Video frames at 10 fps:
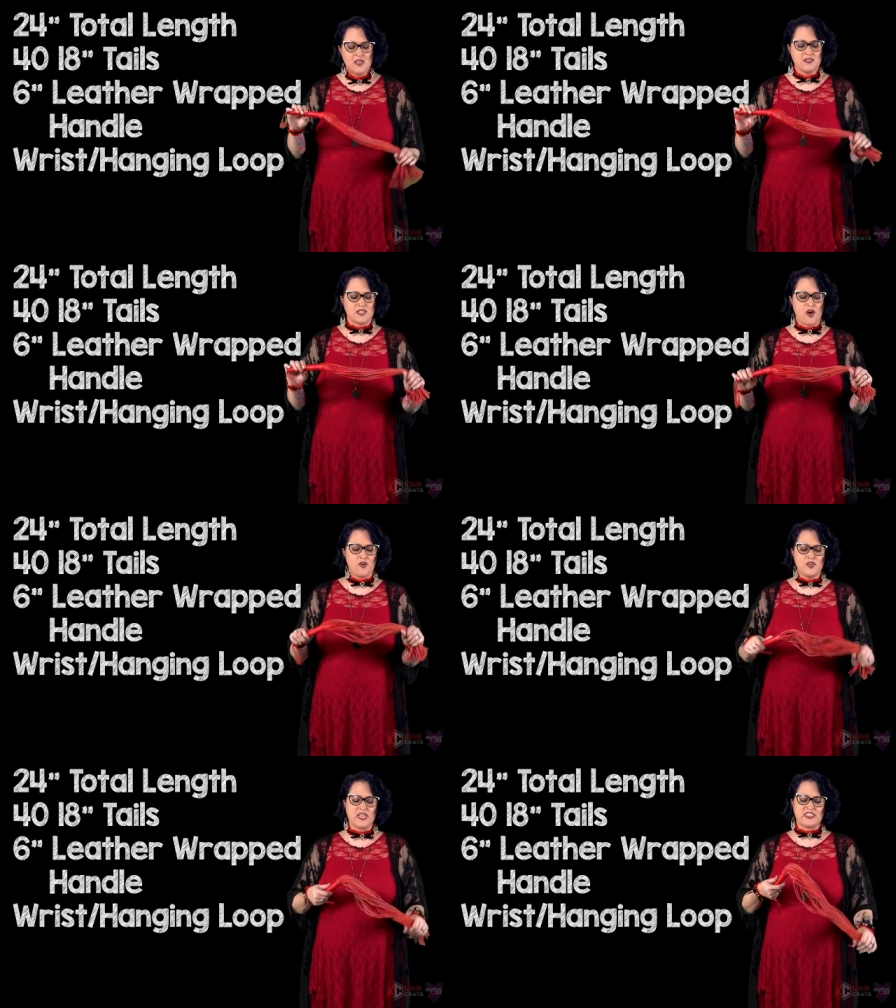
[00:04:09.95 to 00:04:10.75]
So
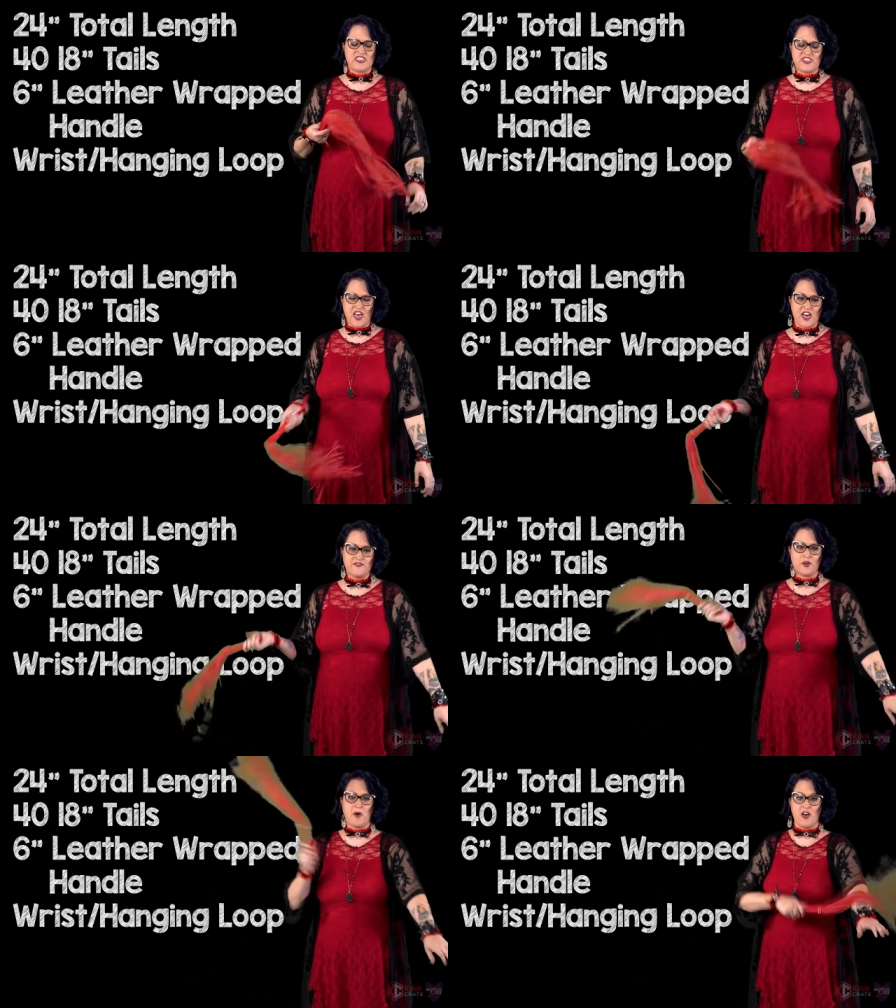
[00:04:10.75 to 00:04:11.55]
you get the thud
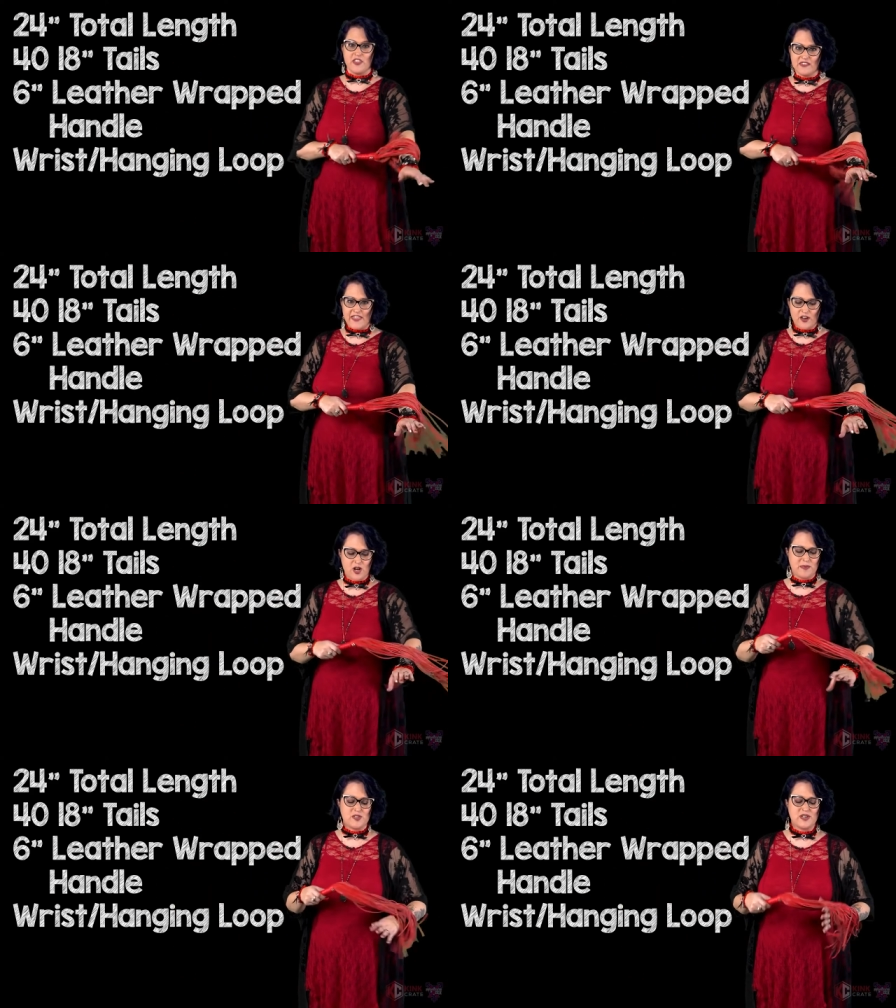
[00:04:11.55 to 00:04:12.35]
from all the
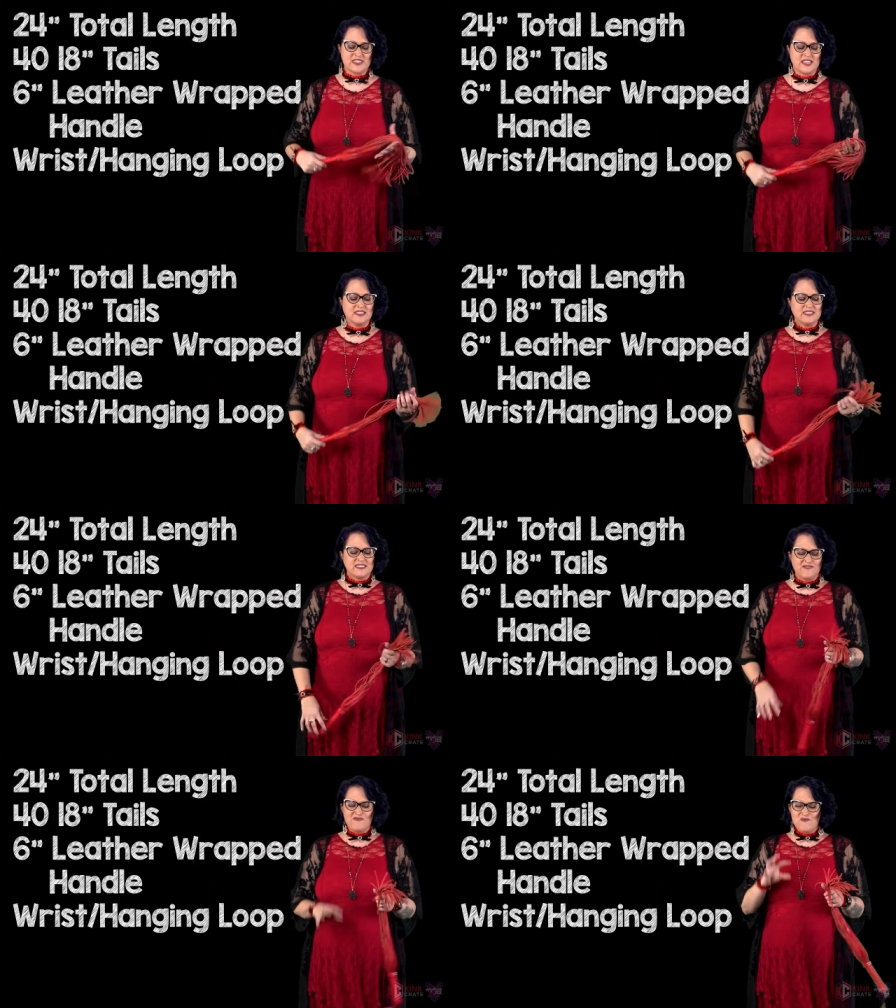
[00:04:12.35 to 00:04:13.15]
leather, but you get the
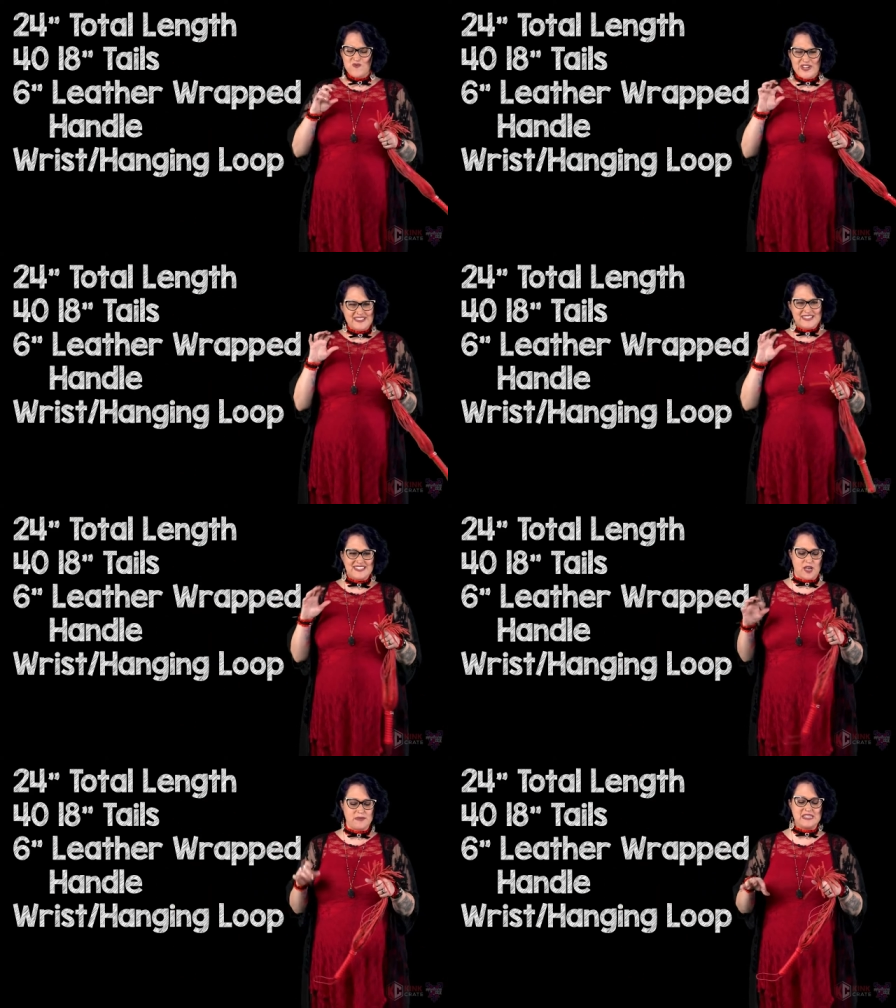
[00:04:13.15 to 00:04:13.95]
really
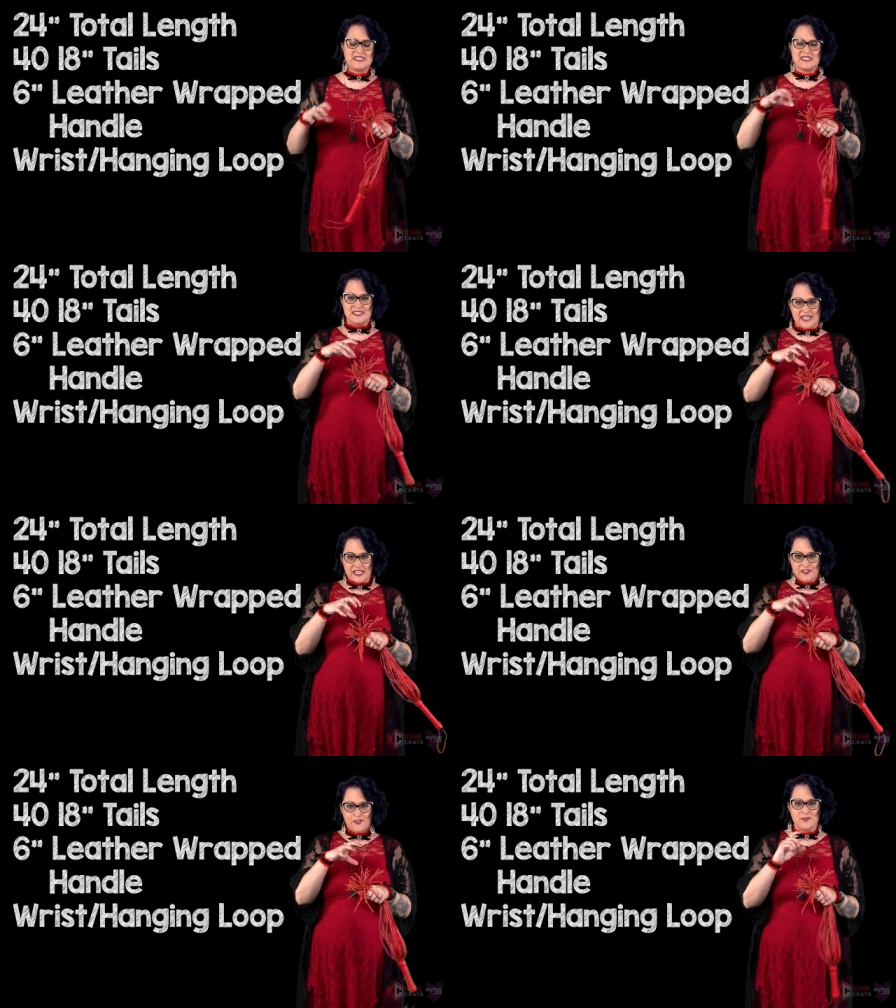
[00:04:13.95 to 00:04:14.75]
yummy
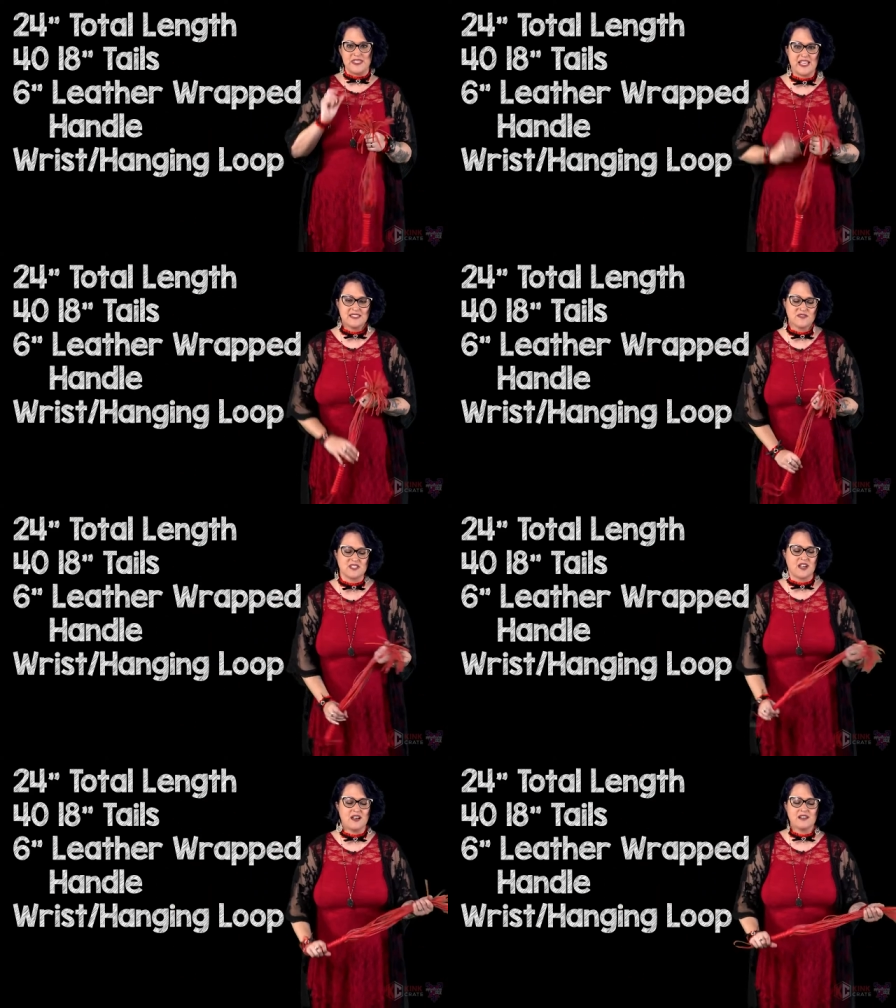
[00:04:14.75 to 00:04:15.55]
sting from the ends of the
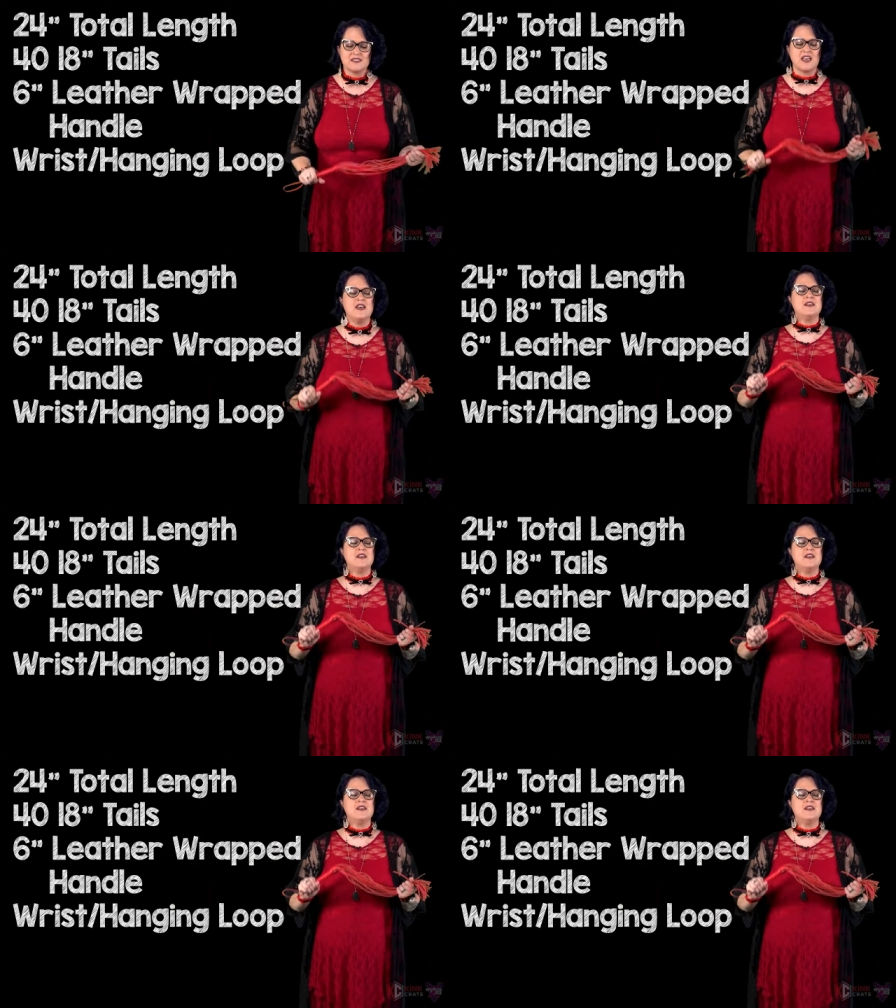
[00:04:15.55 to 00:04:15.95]
tongues.